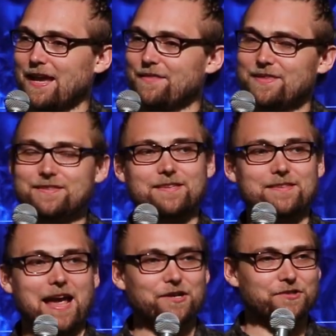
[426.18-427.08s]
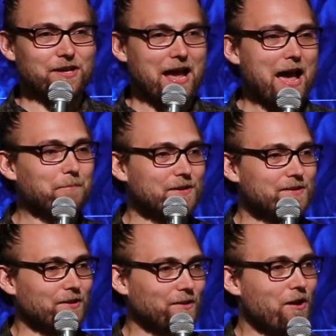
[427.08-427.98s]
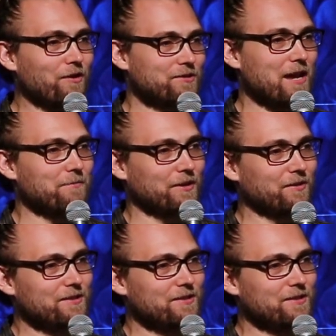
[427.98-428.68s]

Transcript: And this has actually happened a long time ago.